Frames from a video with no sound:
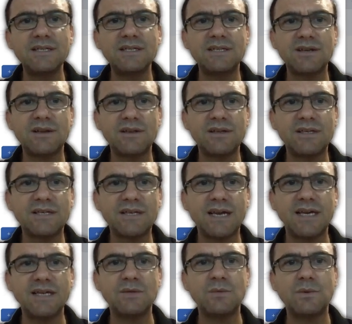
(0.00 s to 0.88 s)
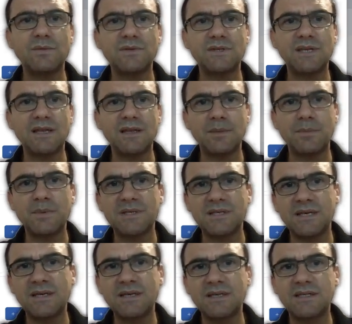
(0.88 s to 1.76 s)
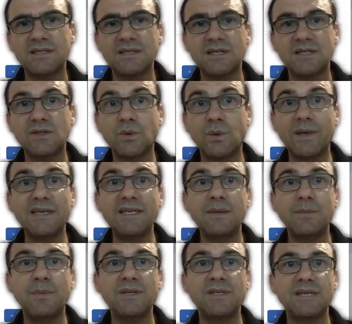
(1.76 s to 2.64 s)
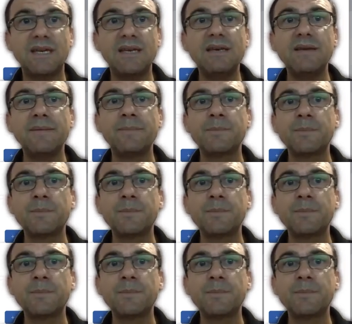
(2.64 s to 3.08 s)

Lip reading: So in this case we've set the percentage to 20%.